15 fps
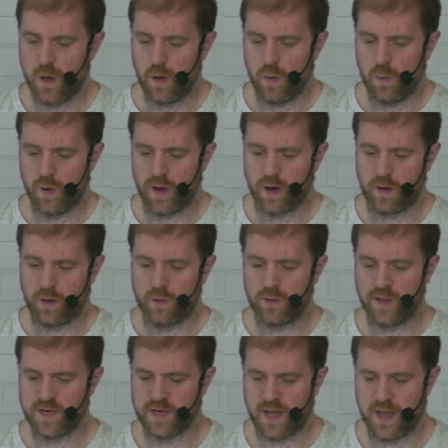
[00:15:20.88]
We're going to
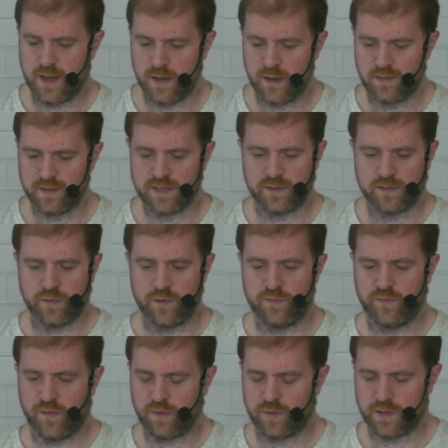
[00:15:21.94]
authenticate using the root
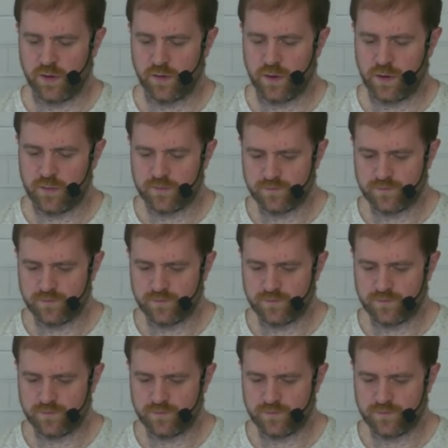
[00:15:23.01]
Vault token.